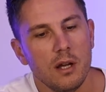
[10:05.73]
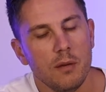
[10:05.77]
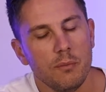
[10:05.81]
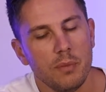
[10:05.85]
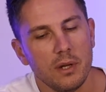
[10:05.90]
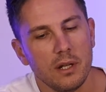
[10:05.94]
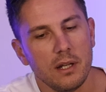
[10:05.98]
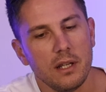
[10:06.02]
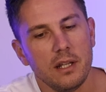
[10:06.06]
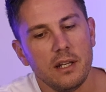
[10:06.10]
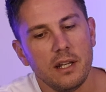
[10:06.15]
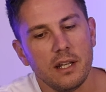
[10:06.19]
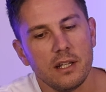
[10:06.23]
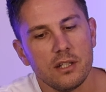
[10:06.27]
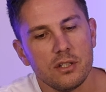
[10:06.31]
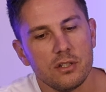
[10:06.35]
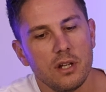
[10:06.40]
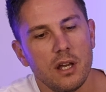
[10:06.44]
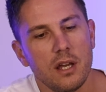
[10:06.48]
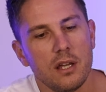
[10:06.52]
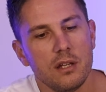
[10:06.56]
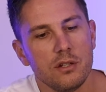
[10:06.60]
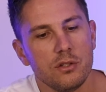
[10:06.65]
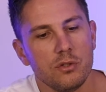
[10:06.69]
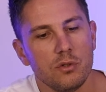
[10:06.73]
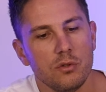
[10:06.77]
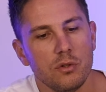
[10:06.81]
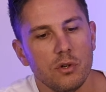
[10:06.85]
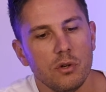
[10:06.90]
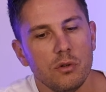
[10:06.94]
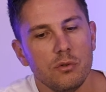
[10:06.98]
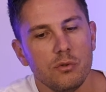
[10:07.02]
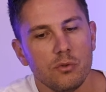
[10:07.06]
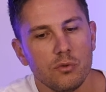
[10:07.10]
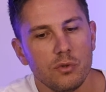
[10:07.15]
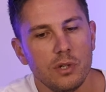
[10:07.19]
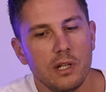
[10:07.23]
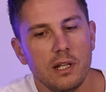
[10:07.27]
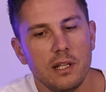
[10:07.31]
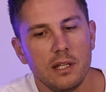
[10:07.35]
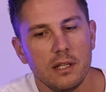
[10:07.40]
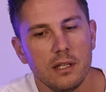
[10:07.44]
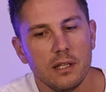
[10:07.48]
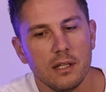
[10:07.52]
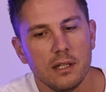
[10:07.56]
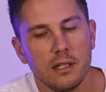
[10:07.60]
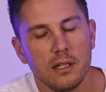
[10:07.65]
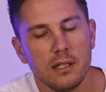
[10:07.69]
but in exchange, you don't
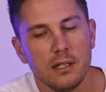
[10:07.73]
really